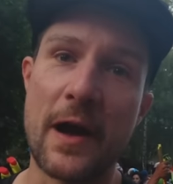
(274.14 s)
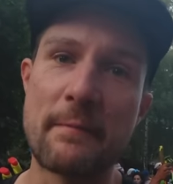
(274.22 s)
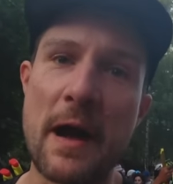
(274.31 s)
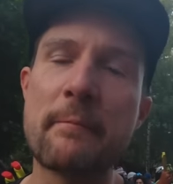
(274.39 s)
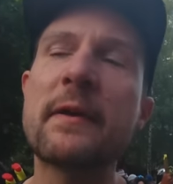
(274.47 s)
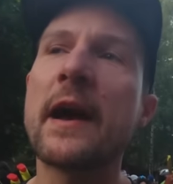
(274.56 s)

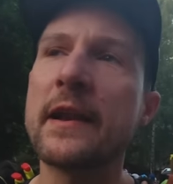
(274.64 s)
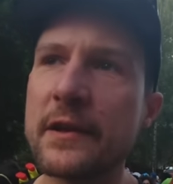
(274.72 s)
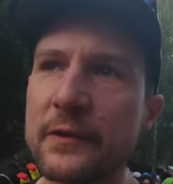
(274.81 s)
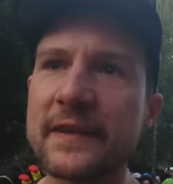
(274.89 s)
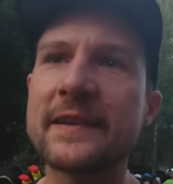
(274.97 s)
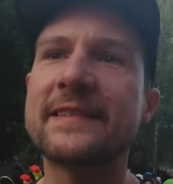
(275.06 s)
I'm kind of
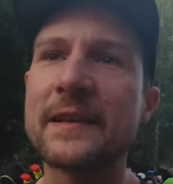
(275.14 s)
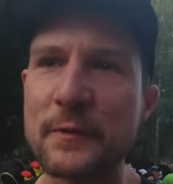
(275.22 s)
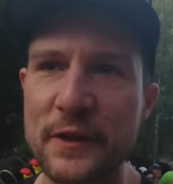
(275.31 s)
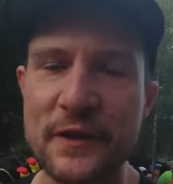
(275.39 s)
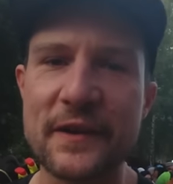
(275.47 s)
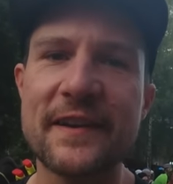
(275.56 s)
using
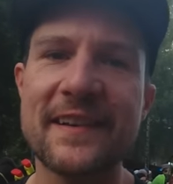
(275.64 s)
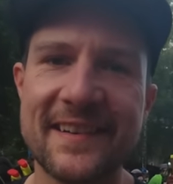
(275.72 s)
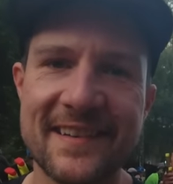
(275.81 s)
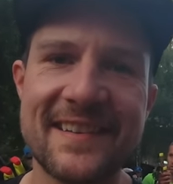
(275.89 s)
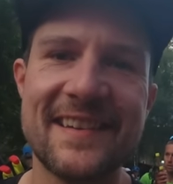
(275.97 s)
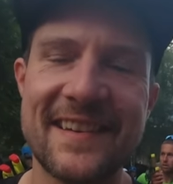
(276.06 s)

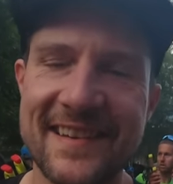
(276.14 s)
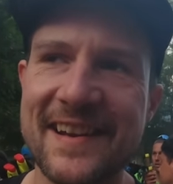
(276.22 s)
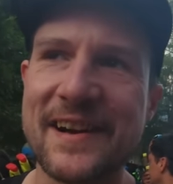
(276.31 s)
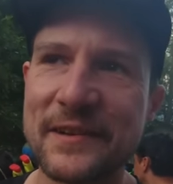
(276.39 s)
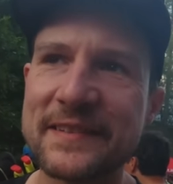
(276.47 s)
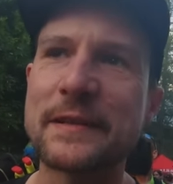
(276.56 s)

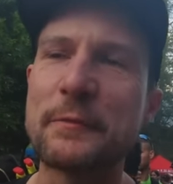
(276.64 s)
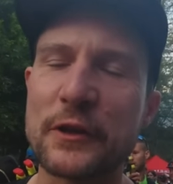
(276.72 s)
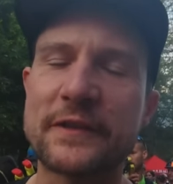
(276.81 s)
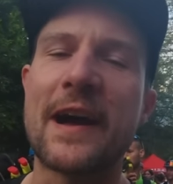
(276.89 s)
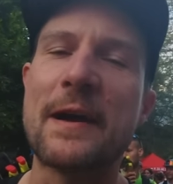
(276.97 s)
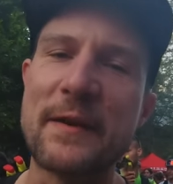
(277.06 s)
similar
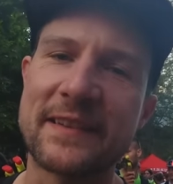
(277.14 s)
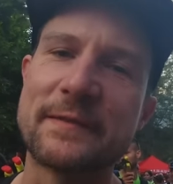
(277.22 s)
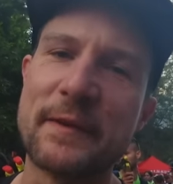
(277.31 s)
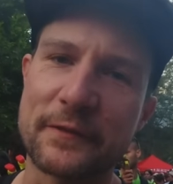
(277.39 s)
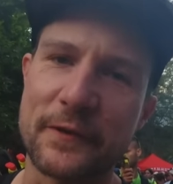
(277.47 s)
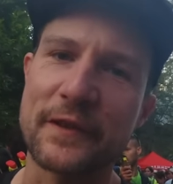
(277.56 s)
time
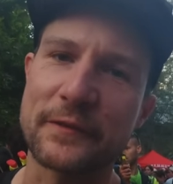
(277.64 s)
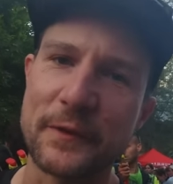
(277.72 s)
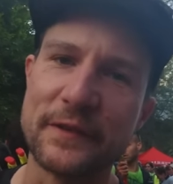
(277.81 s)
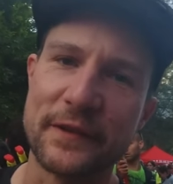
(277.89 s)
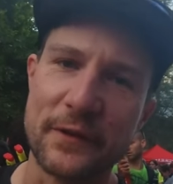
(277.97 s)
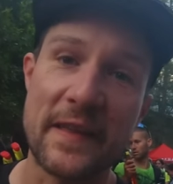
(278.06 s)
estimates for this
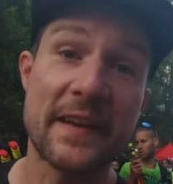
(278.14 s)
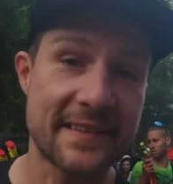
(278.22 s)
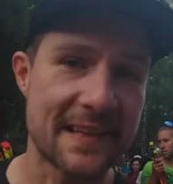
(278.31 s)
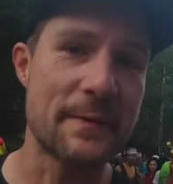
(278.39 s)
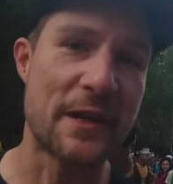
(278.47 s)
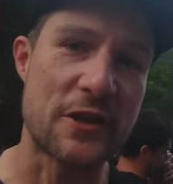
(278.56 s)
one too. I think it's
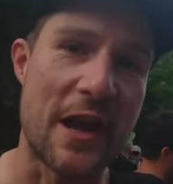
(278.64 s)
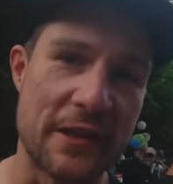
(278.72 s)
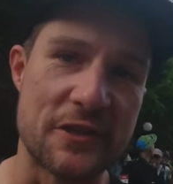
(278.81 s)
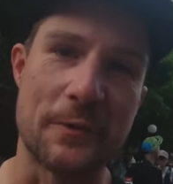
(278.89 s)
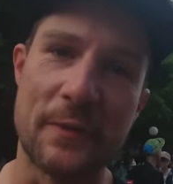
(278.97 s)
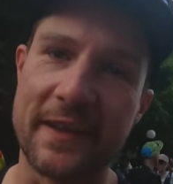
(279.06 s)
going to be a
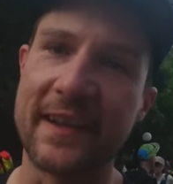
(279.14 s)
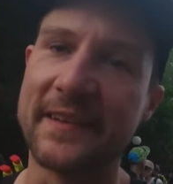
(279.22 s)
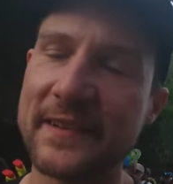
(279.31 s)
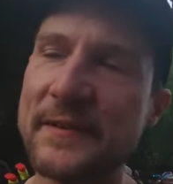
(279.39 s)
challenging weekend.